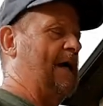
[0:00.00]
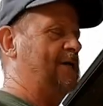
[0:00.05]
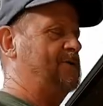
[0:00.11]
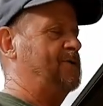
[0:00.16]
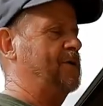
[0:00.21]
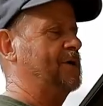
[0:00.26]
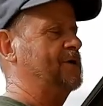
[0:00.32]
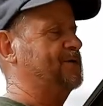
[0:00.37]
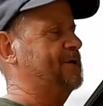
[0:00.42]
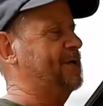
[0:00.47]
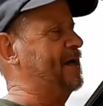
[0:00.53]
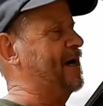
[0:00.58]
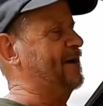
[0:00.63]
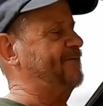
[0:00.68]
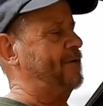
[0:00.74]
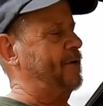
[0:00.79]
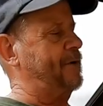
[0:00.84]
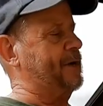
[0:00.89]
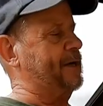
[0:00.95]
As you can see,
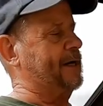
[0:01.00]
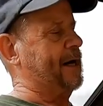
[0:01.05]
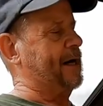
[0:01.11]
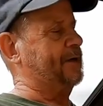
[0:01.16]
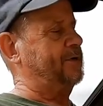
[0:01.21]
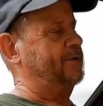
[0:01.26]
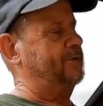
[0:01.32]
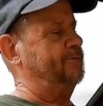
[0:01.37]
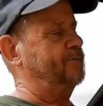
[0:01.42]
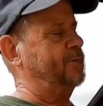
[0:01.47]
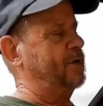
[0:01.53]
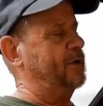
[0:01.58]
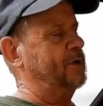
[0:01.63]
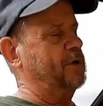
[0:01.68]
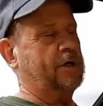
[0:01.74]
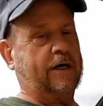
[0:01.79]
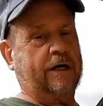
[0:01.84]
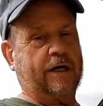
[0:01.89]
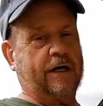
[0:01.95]
I've already got
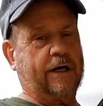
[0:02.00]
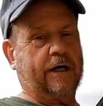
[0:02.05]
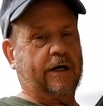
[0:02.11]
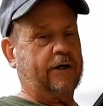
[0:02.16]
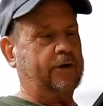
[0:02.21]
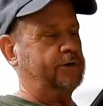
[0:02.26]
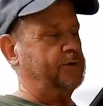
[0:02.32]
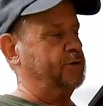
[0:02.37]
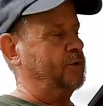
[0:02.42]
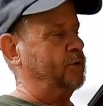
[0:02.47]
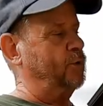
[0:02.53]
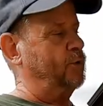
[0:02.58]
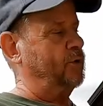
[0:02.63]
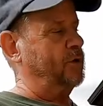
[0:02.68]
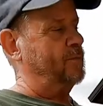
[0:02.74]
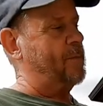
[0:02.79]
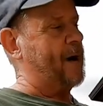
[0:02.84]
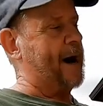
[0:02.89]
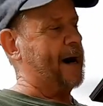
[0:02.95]
uh, two of the